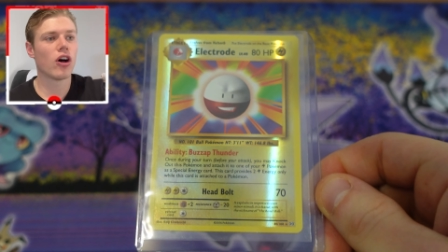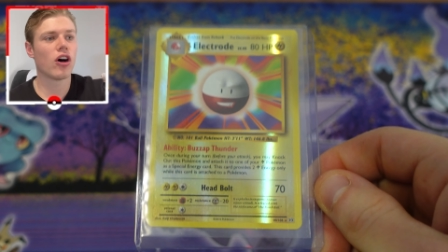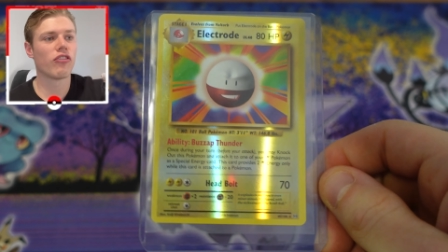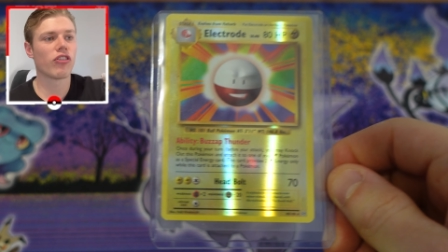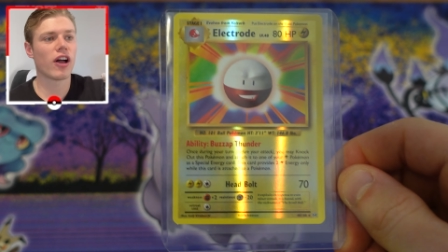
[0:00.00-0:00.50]

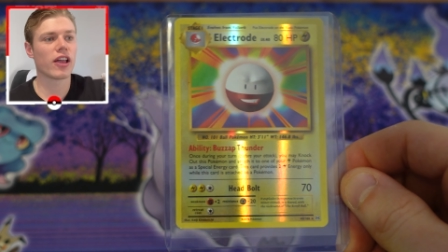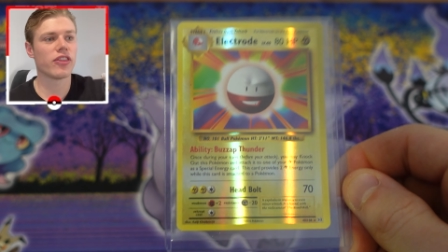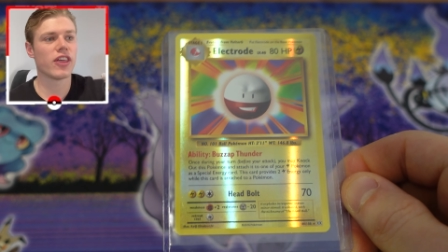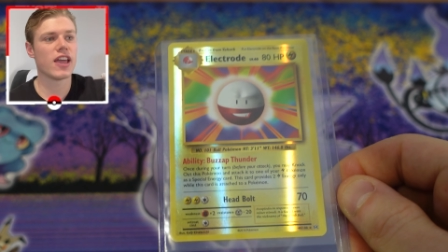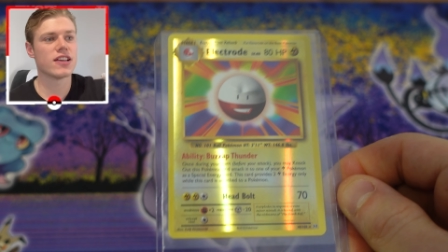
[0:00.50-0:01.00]
of
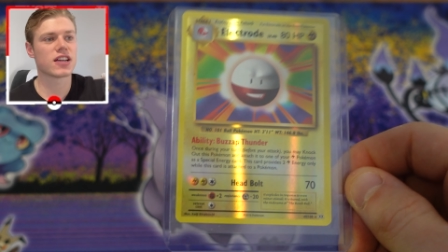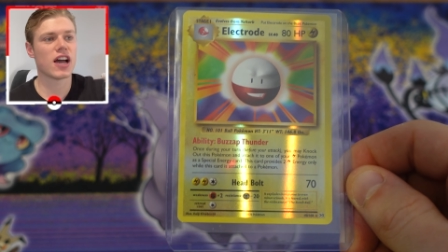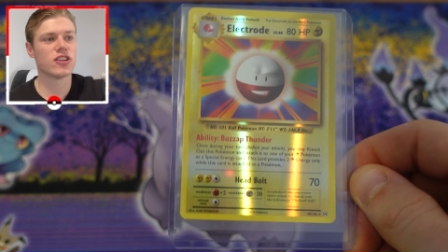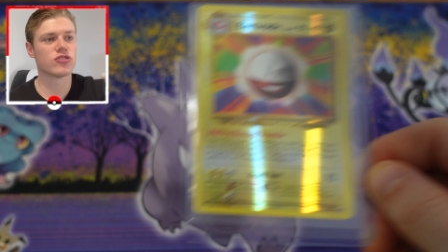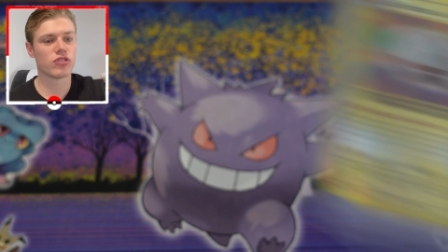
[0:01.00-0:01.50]
like these
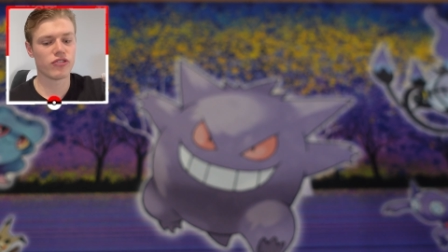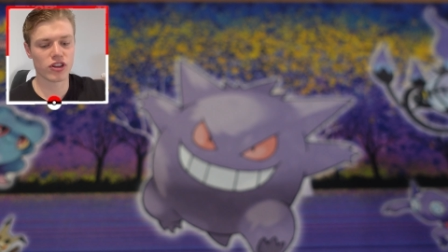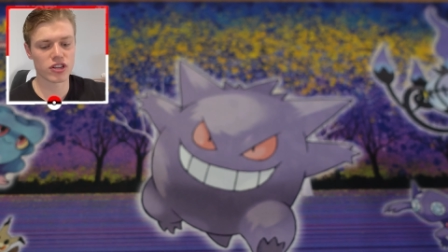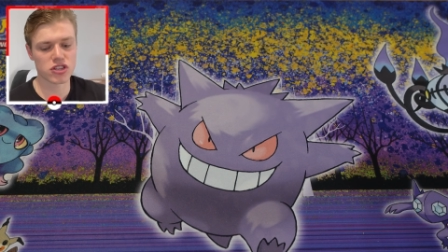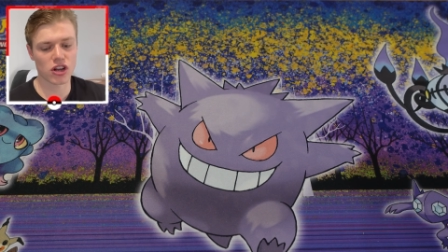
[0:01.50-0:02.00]
as
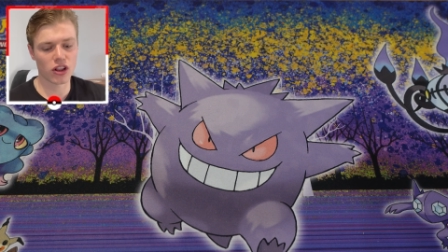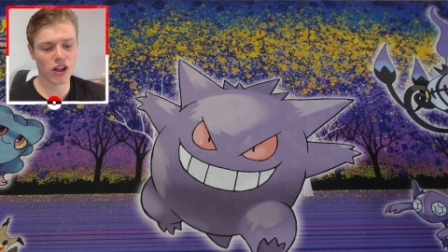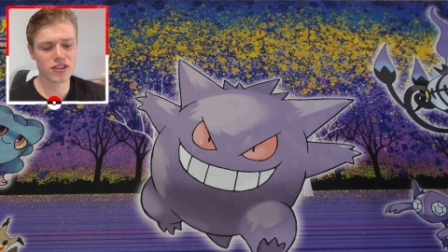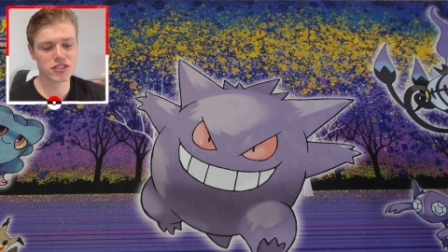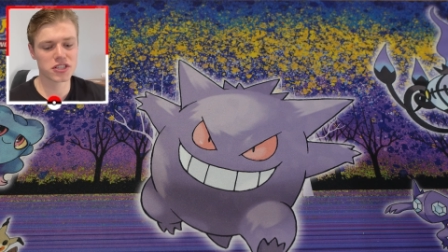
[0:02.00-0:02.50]
reverse
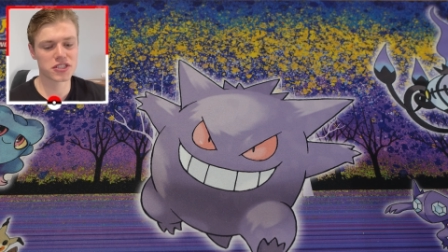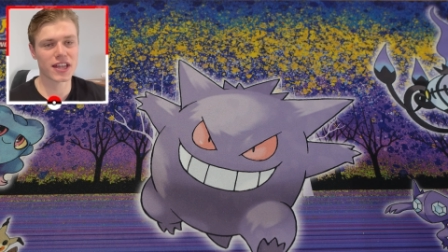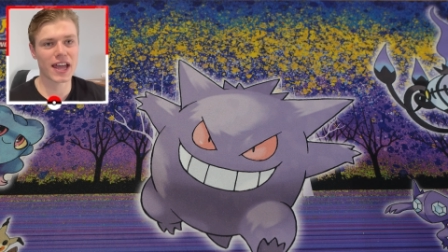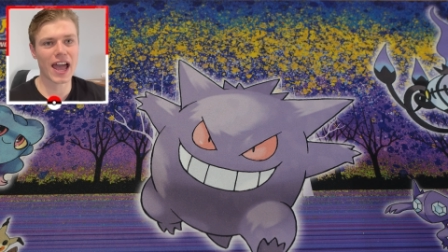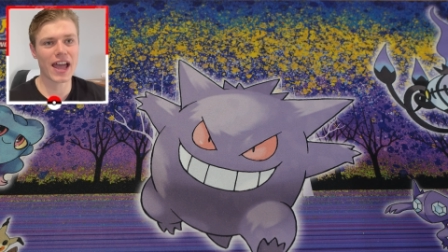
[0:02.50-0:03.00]
holos because
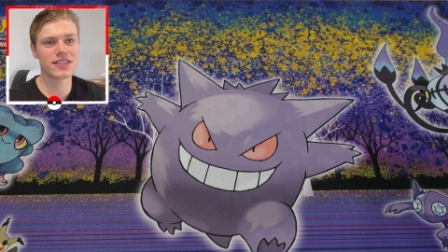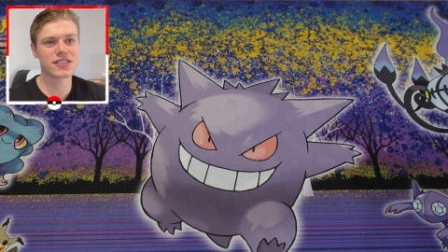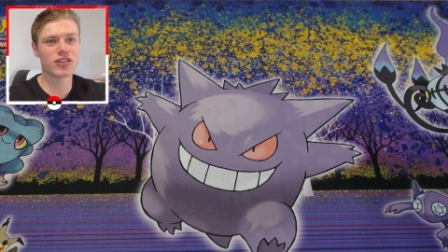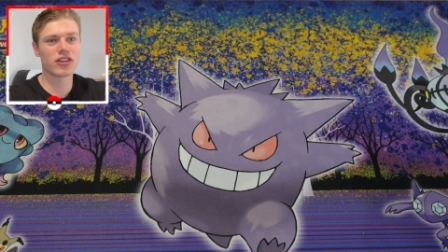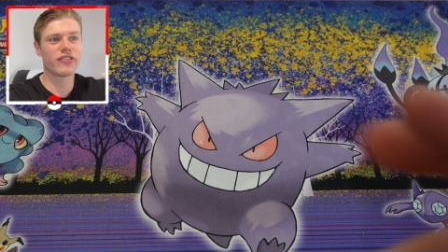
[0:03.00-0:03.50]
they add
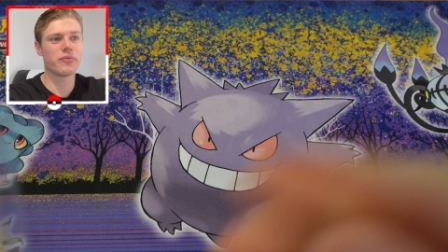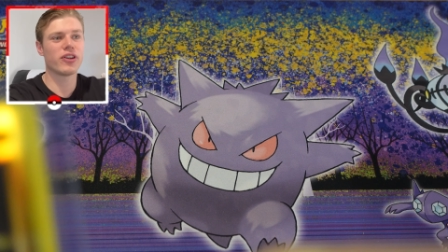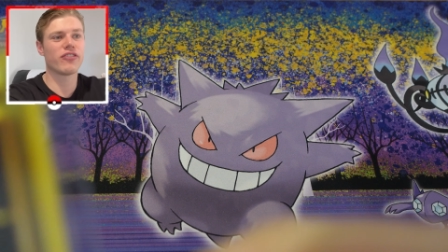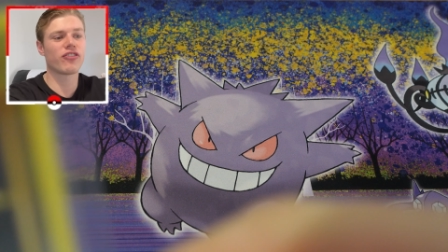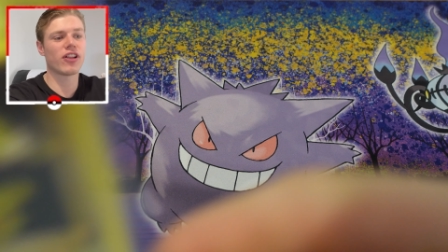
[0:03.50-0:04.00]
sort of a
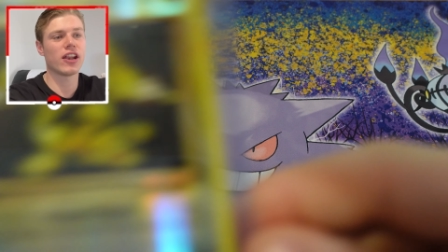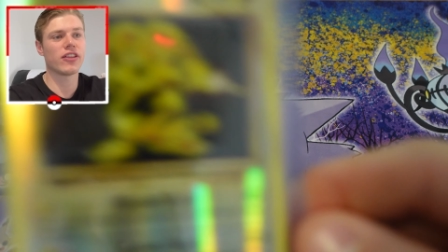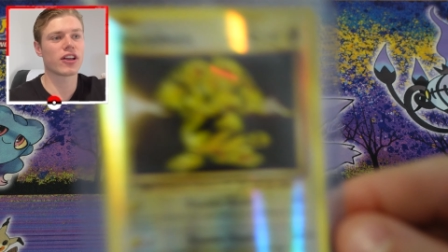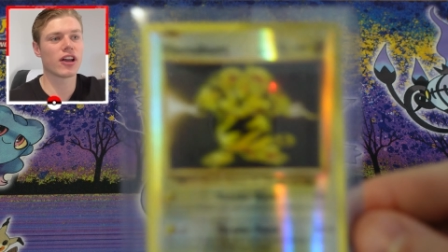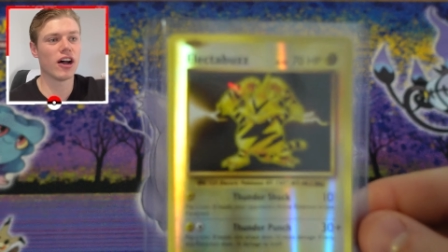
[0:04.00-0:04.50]
bit of flair to
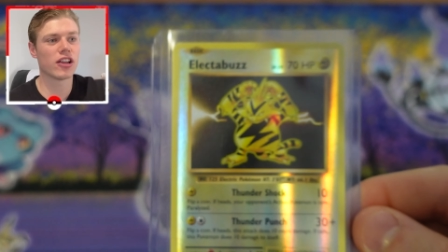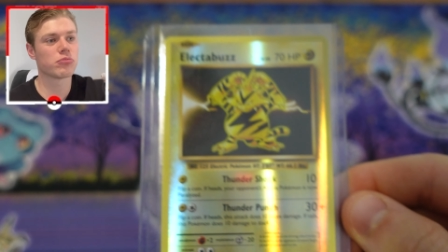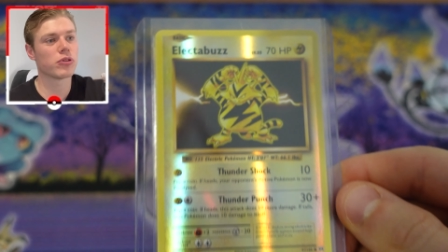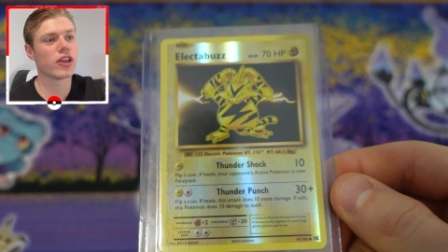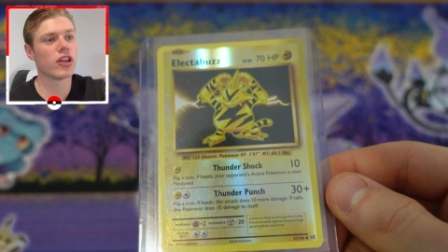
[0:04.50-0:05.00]
the cards,
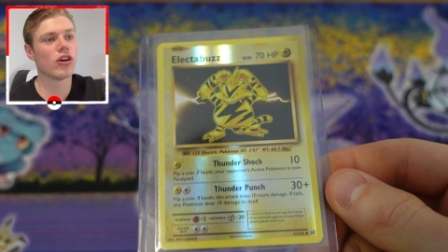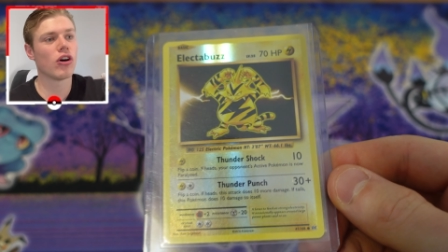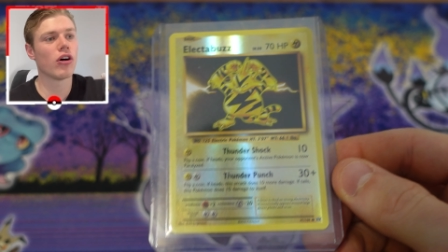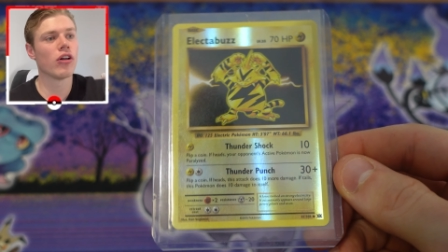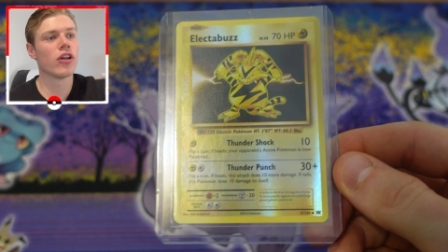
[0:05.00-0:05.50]
but they're
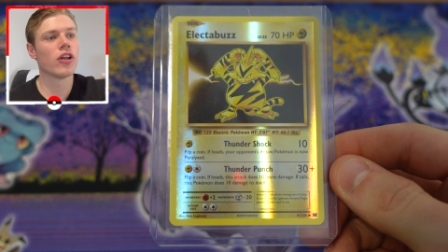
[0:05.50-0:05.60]
not